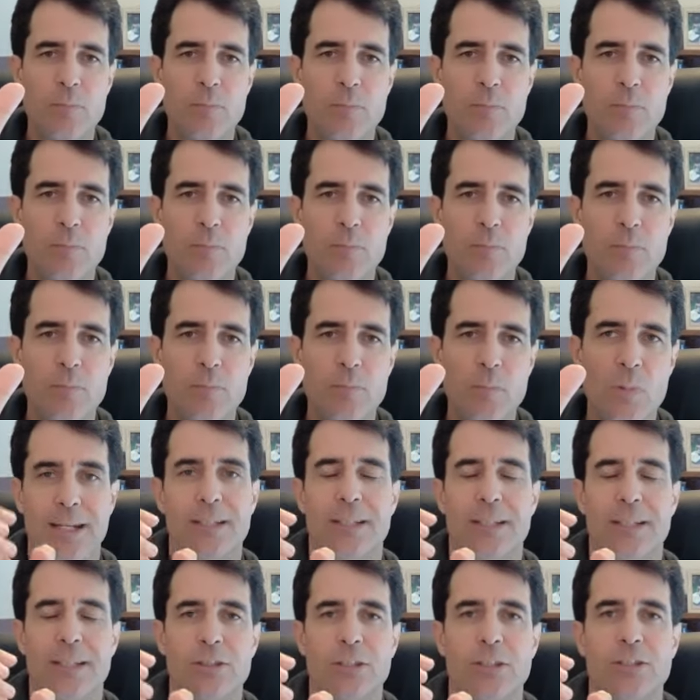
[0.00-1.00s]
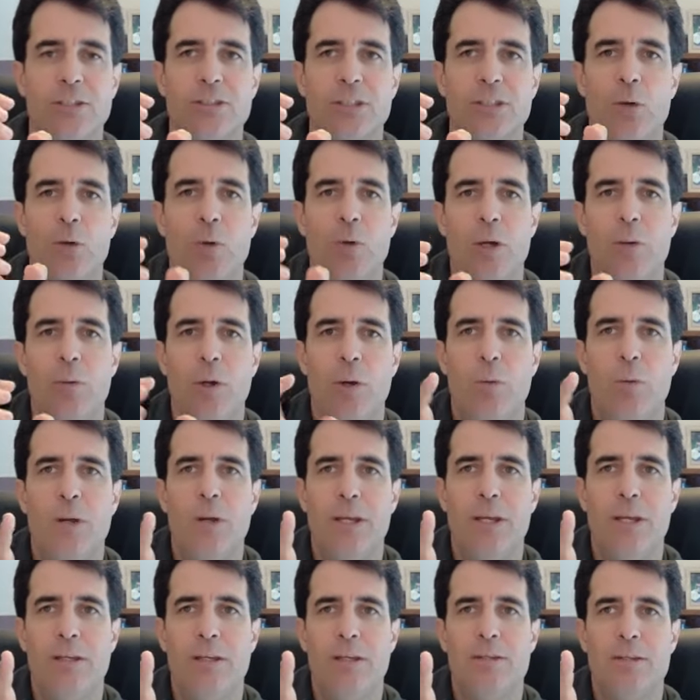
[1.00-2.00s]
The mind is going to say,
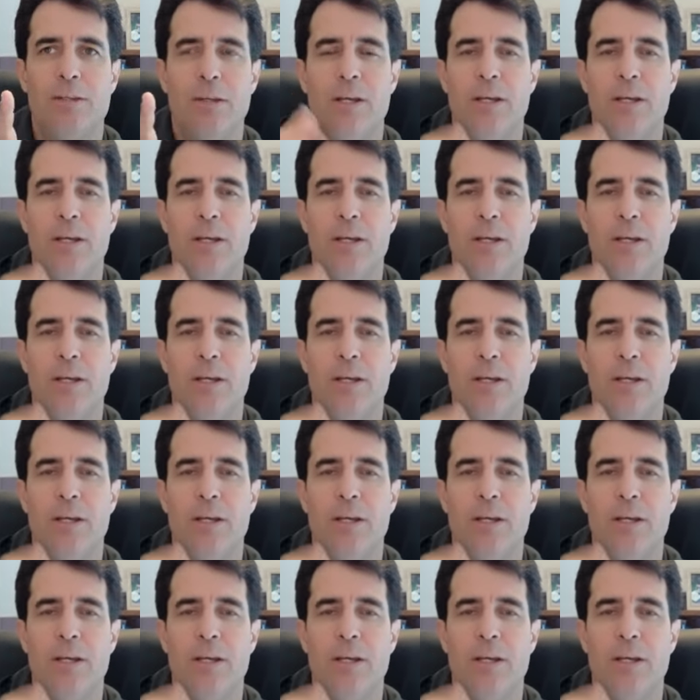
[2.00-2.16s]
wait.